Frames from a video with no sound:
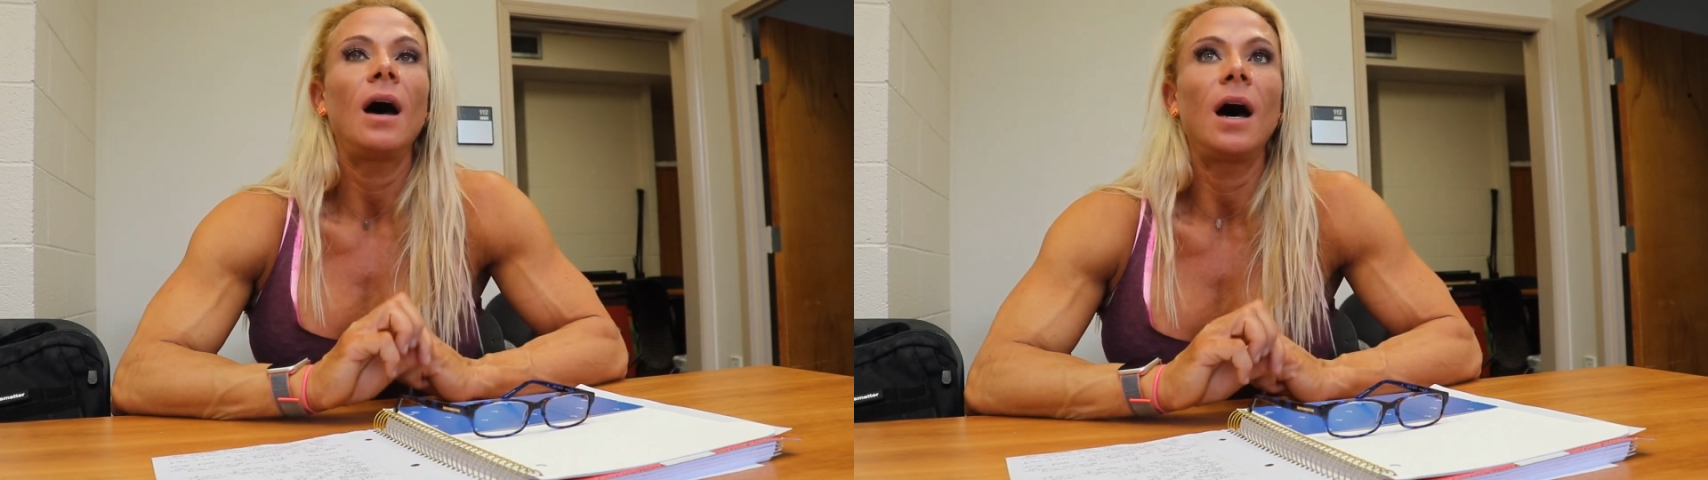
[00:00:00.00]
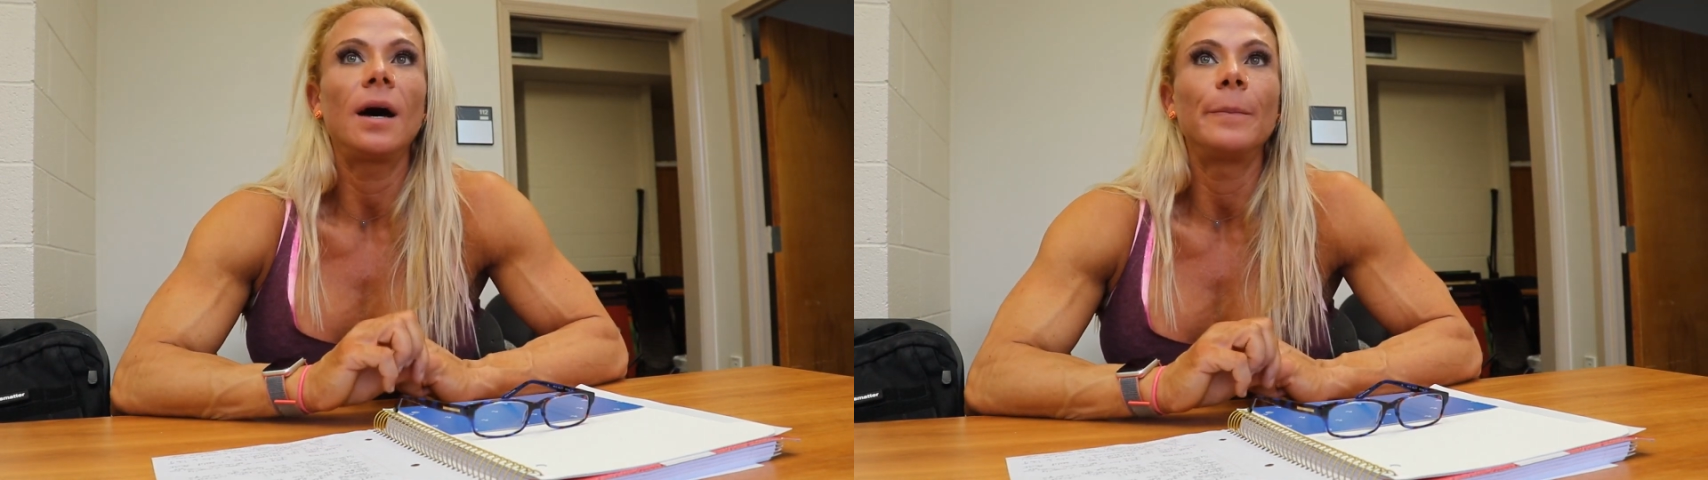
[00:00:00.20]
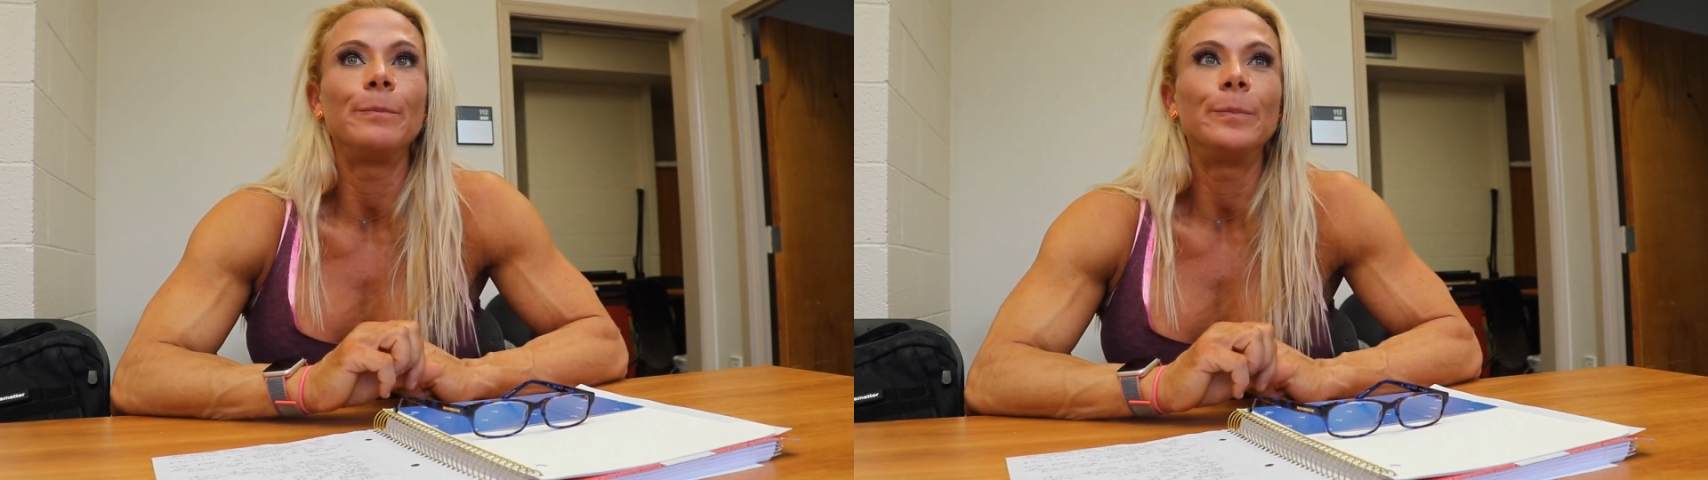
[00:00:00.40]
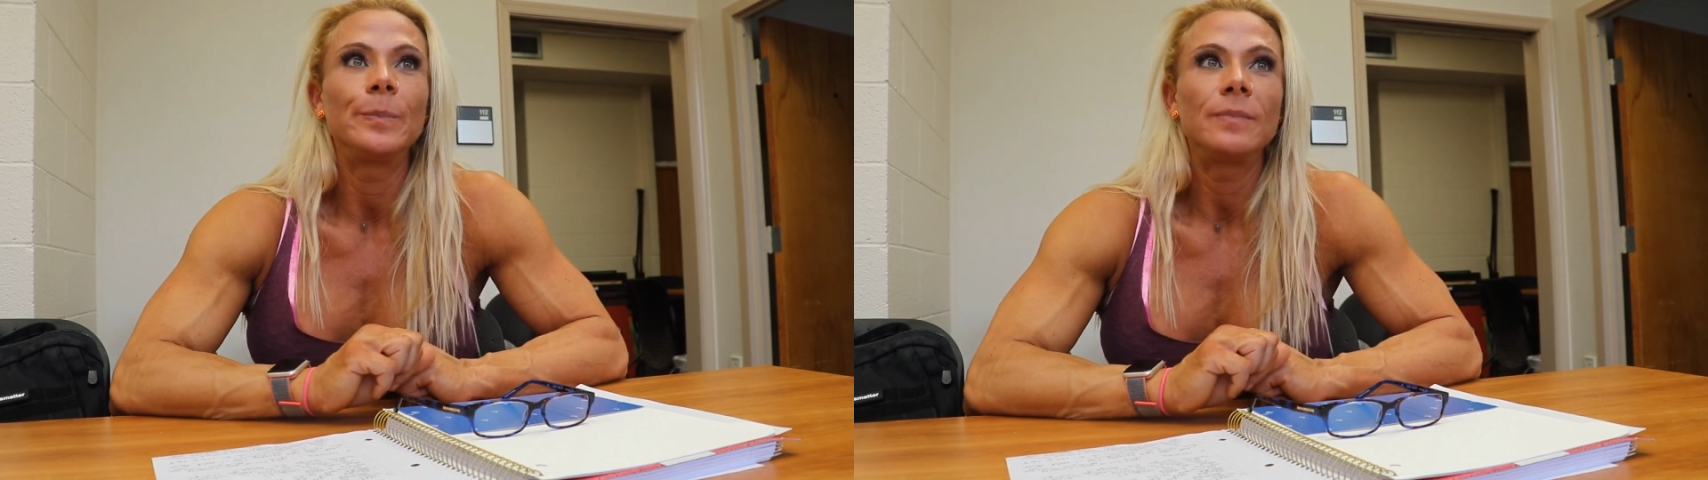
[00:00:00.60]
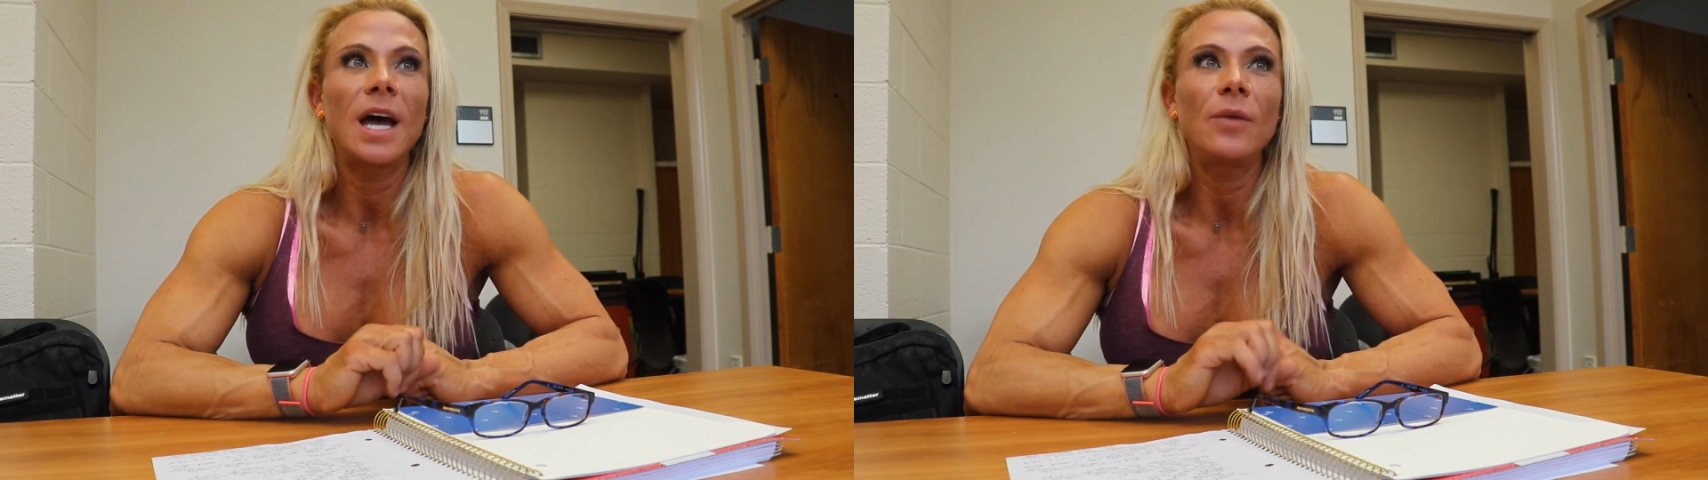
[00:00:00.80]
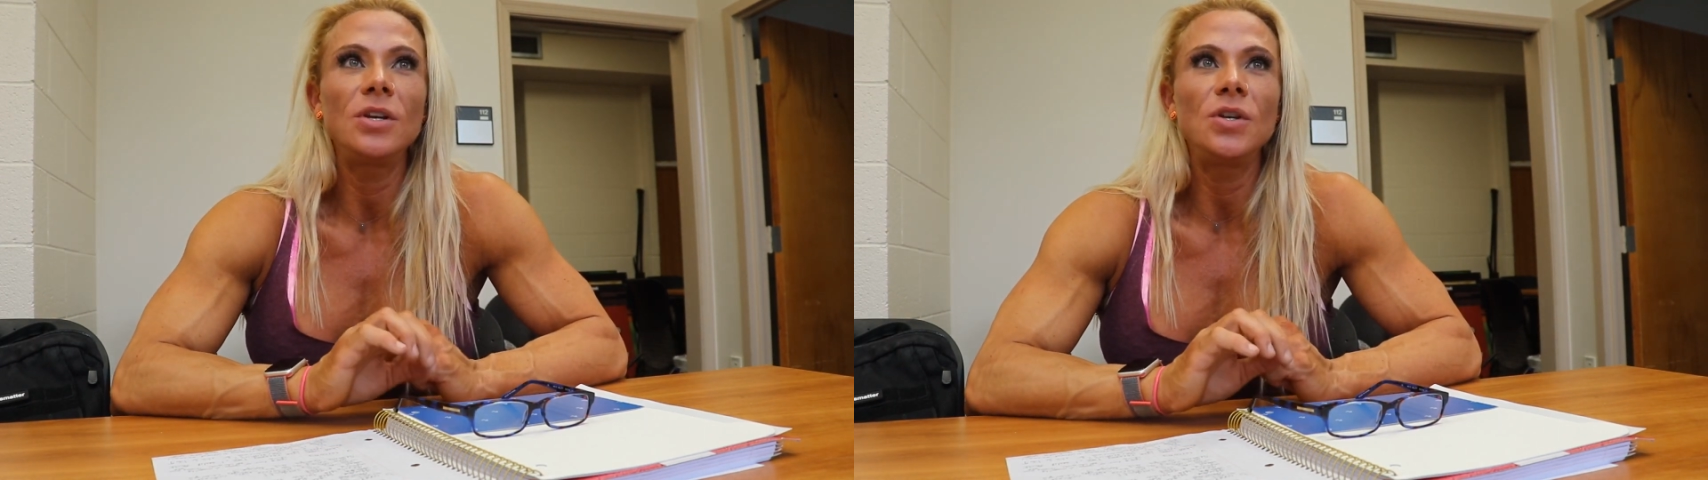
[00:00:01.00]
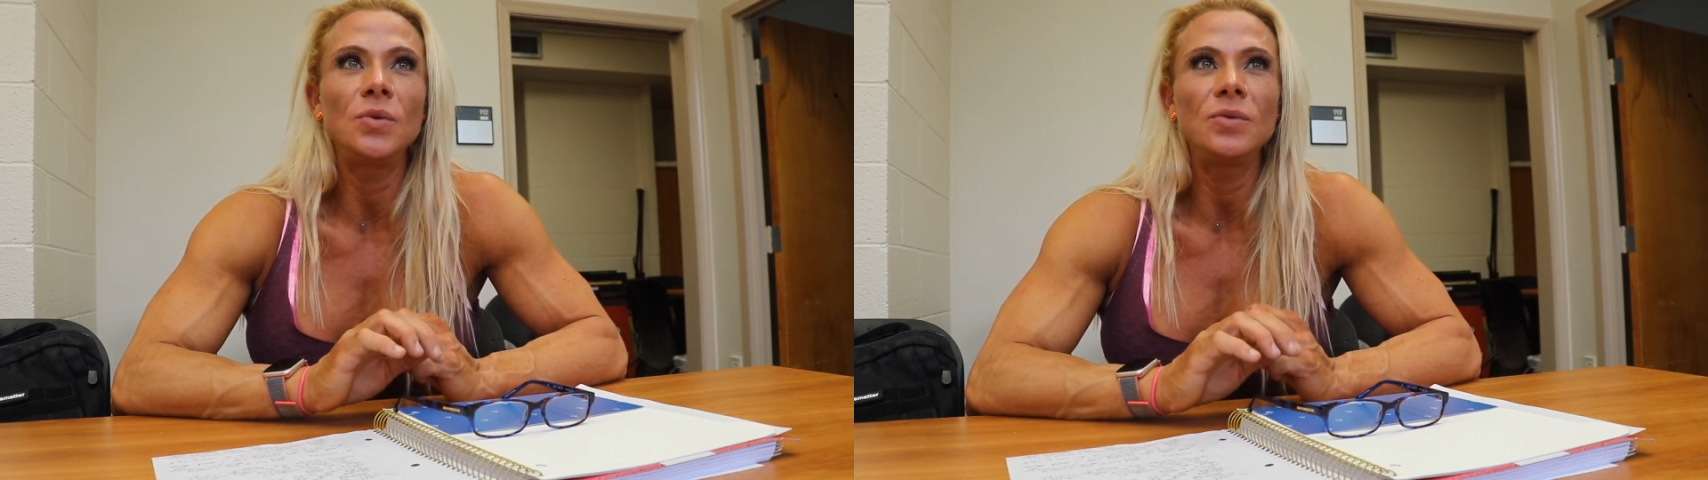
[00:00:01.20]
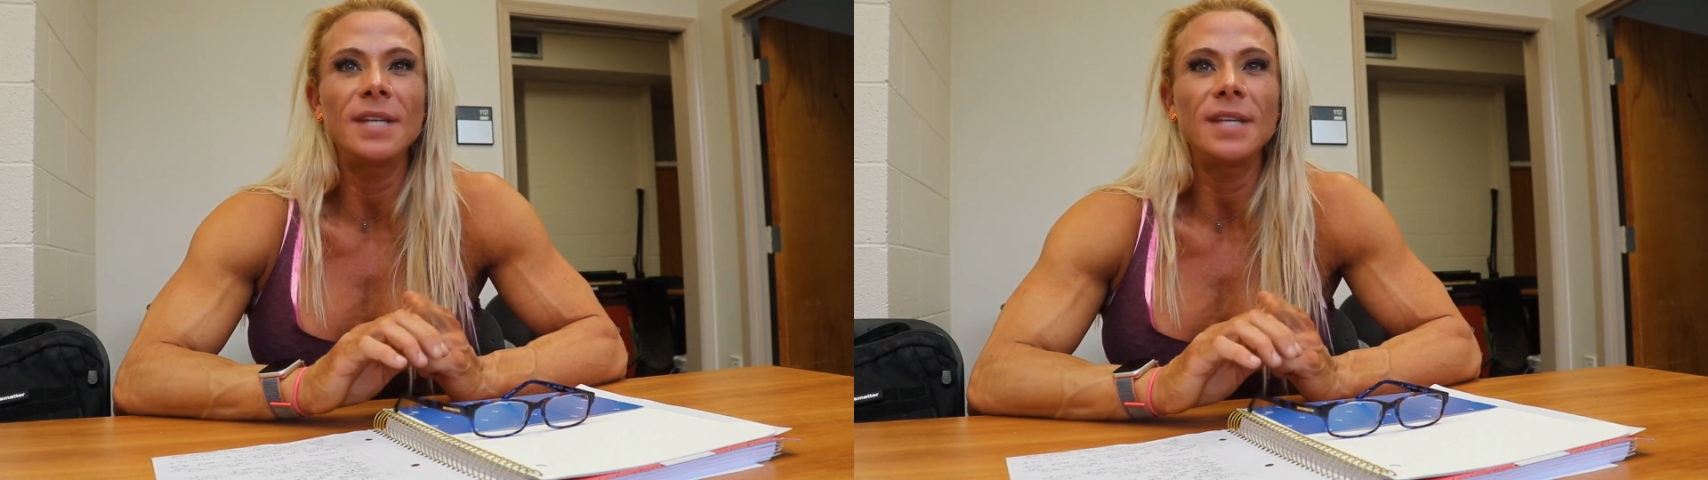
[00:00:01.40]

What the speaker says: I would use